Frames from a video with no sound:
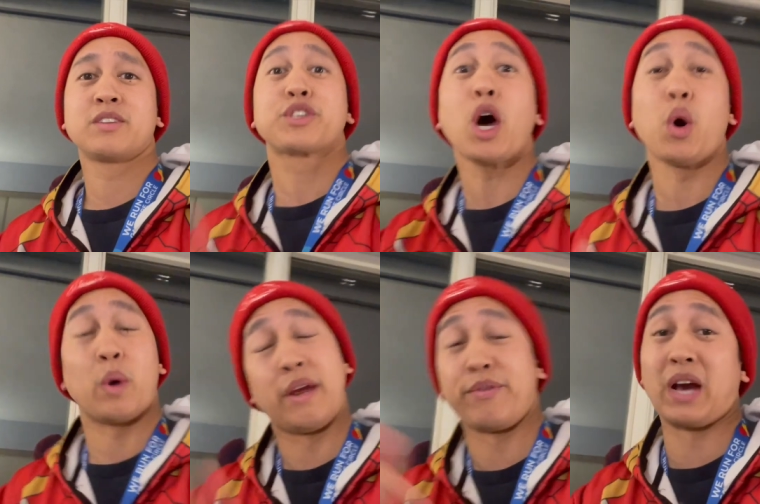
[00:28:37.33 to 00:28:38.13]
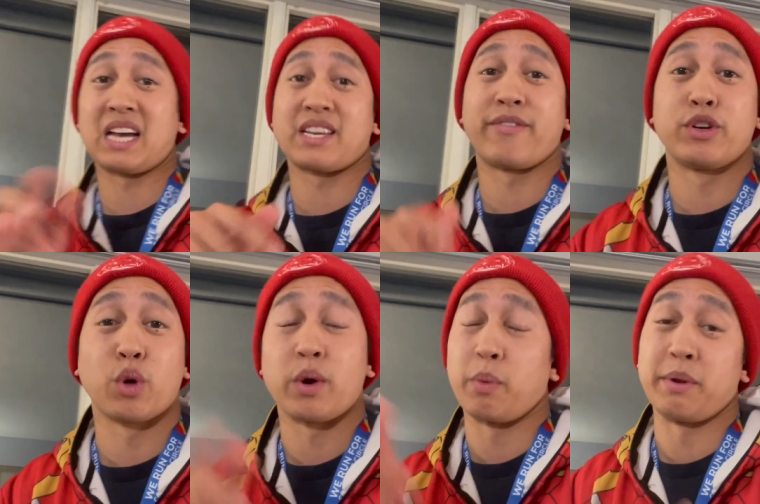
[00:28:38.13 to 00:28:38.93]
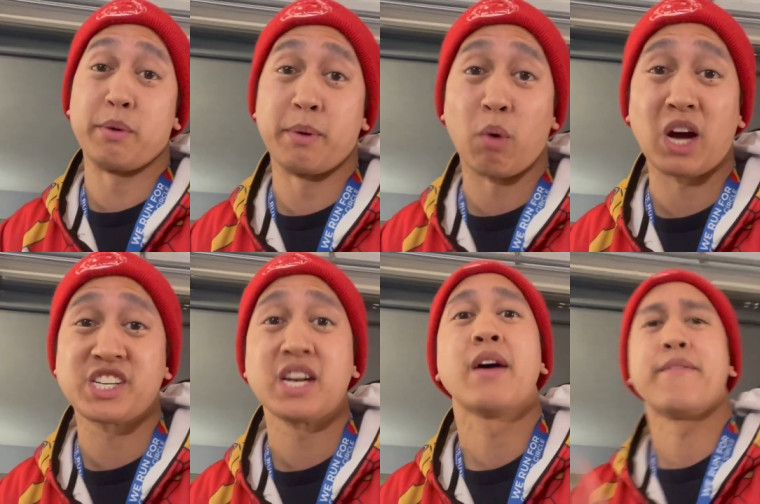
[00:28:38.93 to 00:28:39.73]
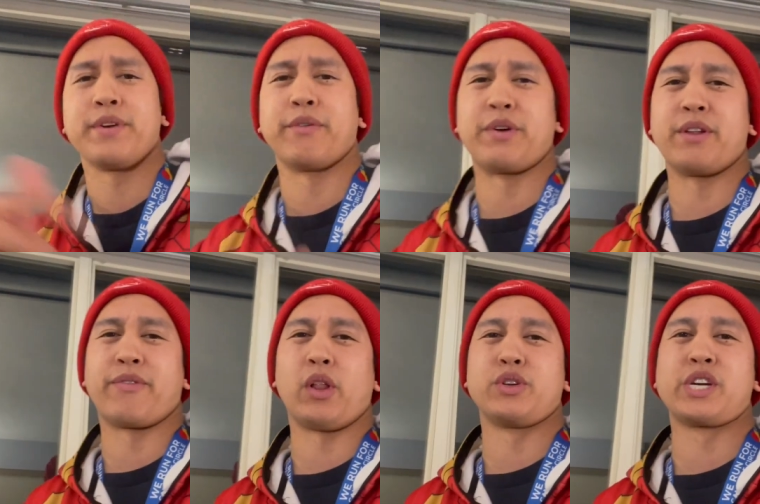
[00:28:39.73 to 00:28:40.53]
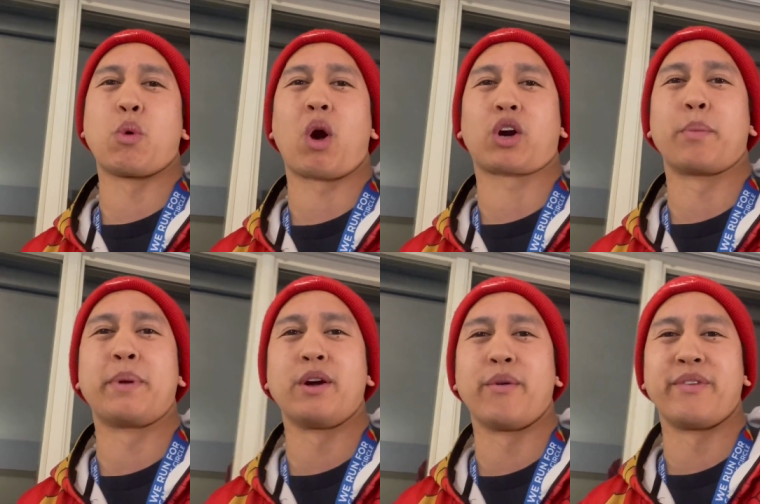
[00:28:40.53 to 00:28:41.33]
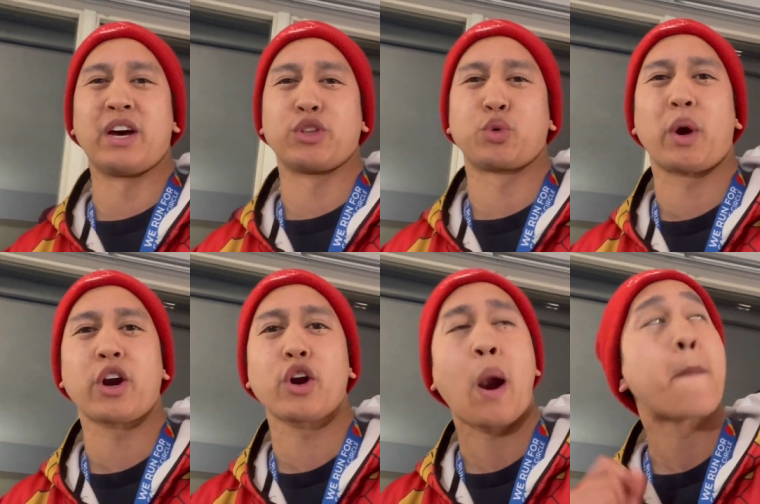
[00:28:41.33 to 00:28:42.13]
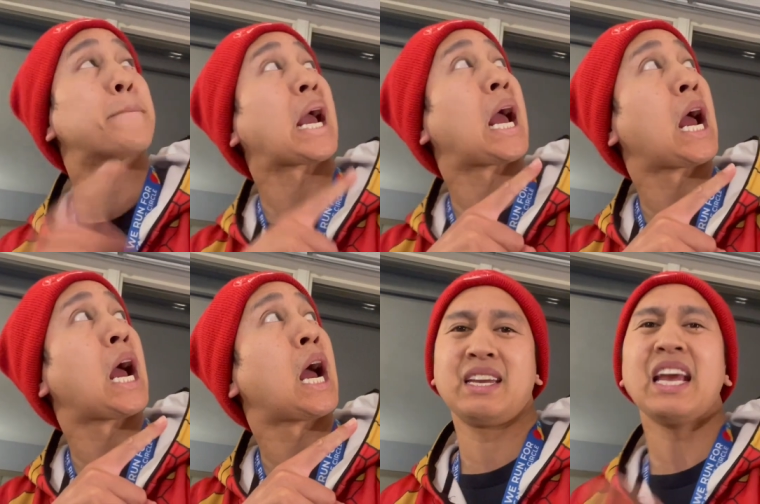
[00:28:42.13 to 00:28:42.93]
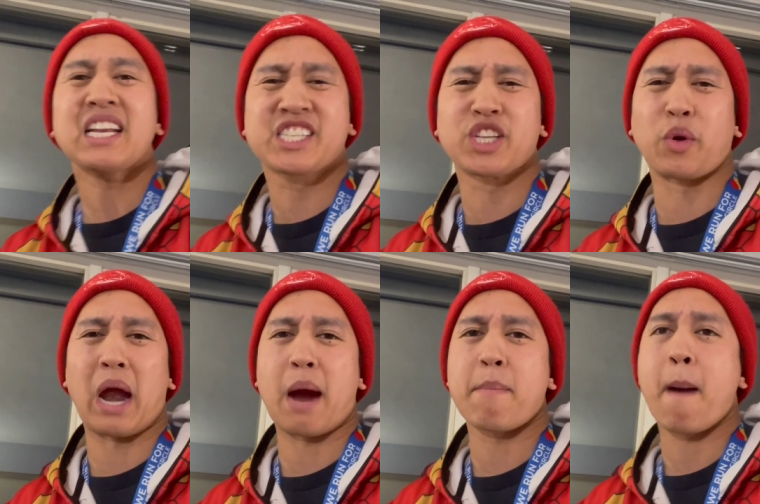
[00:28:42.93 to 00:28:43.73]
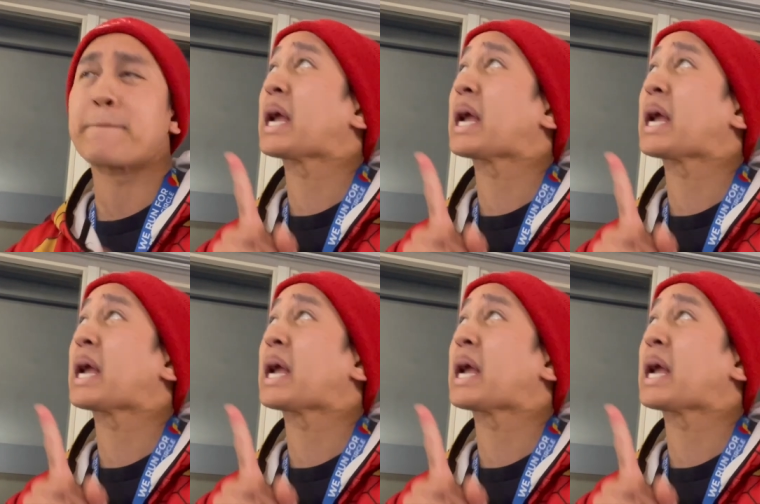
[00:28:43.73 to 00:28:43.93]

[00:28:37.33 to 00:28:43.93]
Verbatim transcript: So, if you guys have enjoyed what you've been watching, feel free to follow Jay Walker POV on Twitter, Instagram,